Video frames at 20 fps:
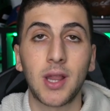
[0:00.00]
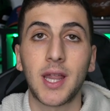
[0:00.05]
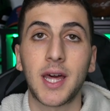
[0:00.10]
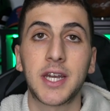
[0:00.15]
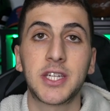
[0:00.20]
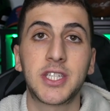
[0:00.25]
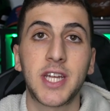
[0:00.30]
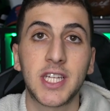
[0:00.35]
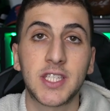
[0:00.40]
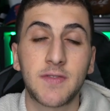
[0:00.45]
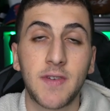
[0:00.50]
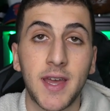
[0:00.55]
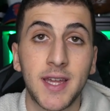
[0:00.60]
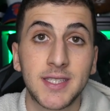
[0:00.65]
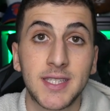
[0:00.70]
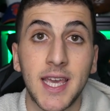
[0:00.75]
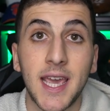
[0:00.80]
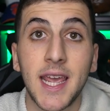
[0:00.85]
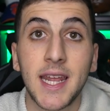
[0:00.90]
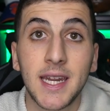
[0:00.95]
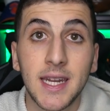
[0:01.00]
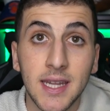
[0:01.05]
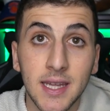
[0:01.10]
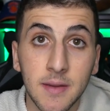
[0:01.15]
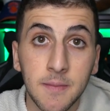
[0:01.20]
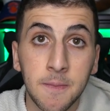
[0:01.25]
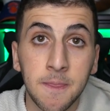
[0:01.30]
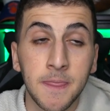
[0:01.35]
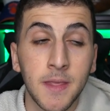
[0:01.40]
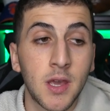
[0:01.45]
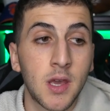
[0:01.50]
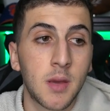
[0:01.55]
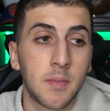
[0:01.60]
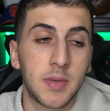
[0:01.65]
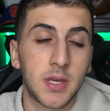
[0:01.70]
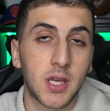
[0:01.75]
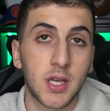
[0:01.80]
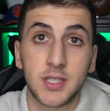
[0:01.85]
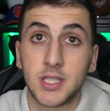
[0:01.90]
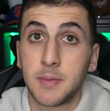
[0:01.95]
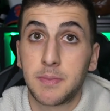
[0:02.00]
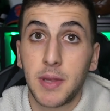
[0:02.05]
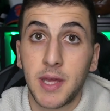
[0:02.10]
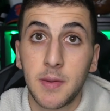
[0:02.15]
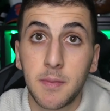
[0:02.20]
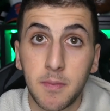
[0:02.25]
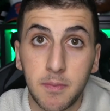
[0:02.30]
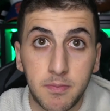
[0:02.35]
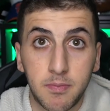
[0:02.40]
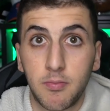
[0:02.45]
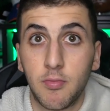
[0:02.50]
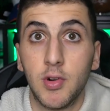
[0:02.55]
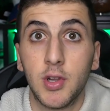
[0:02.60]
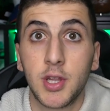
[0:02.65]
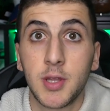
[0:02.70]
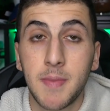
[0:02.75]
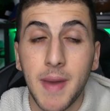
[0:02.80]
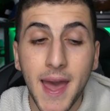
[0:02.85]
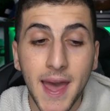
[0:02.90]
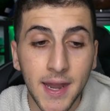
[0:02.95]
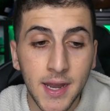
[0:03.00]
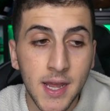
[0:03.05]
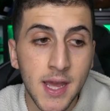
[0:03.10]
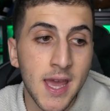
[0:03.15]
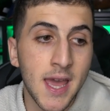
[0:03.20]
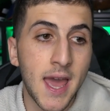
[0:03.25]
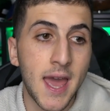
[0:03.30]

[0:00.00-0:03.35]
A lot of Jets fans hated him because he played really bad.